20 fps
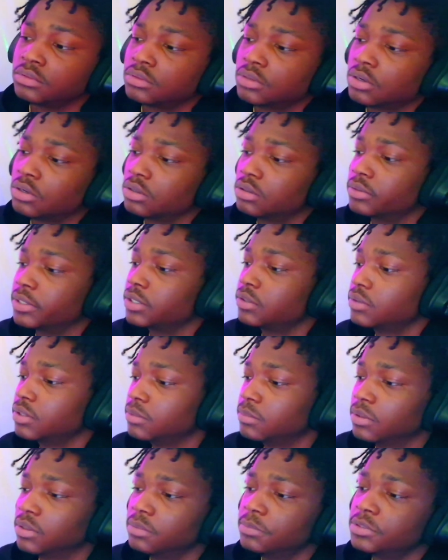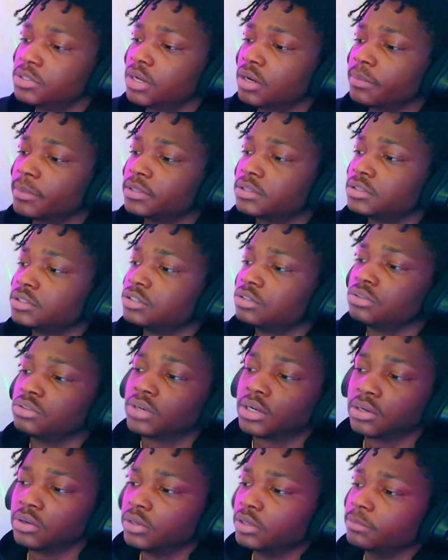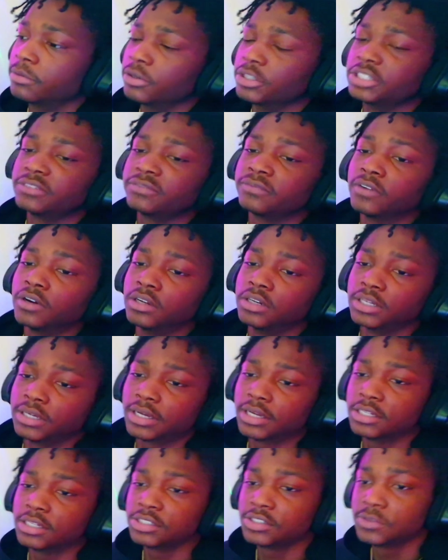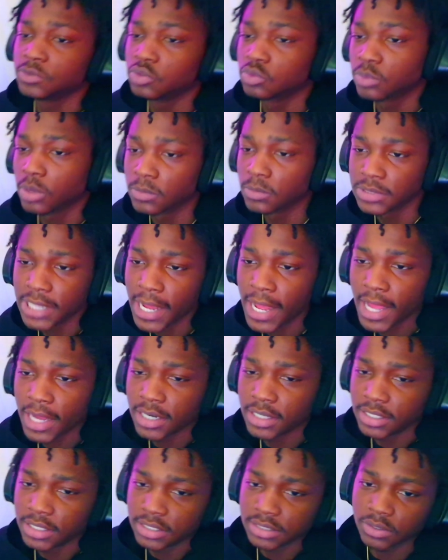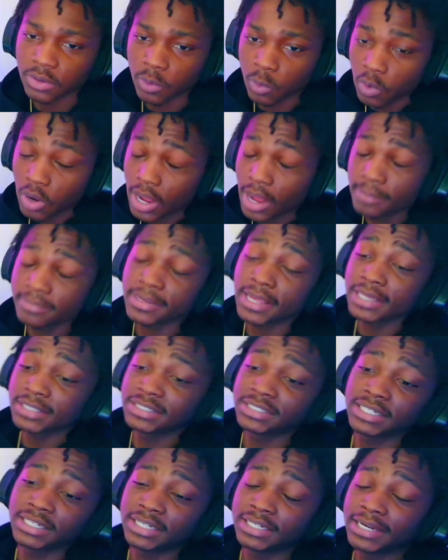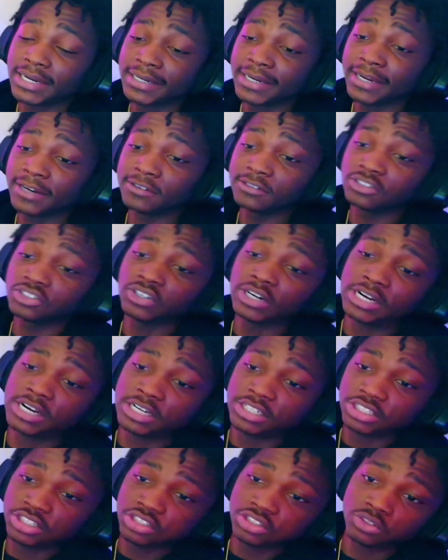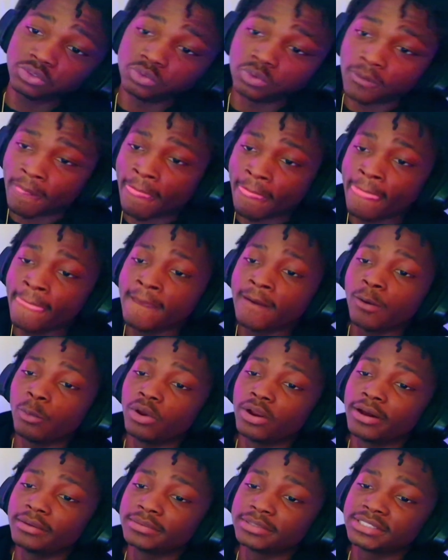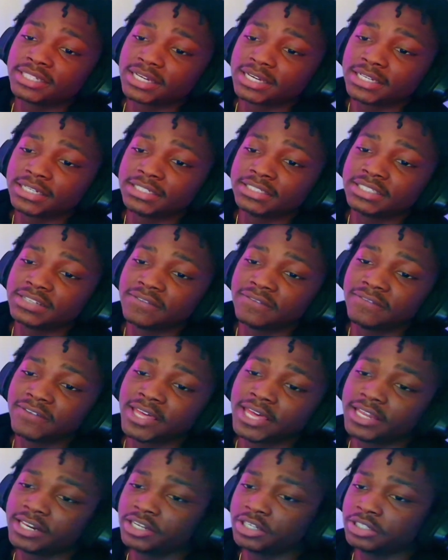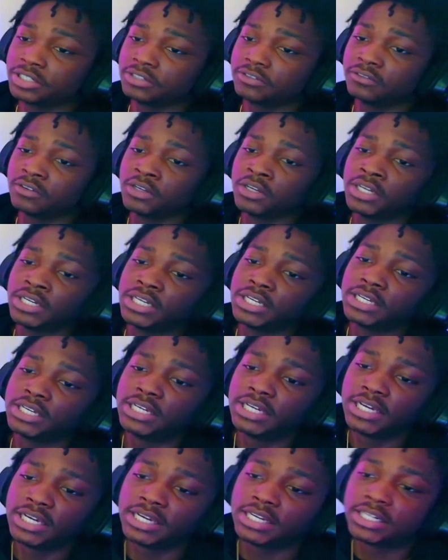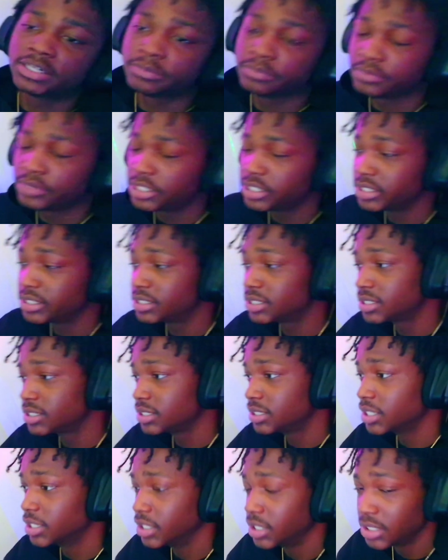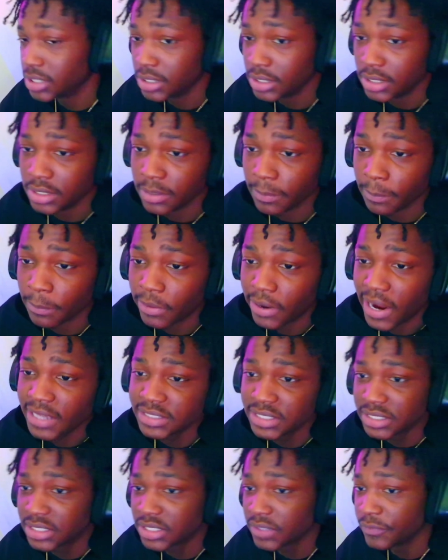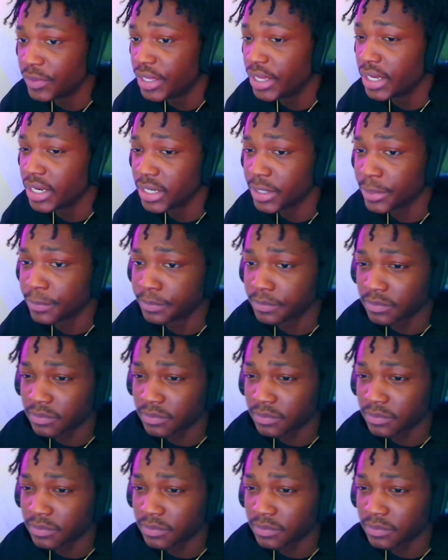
Hold on right quick, bro. Let me talk about these shoes right quick, bro. These fucking nigga ass shoes, bro. I'm tired of these. I'm not saying that they're a trash shoe. What I'm saying is the fact of getting them, just the process of getting them,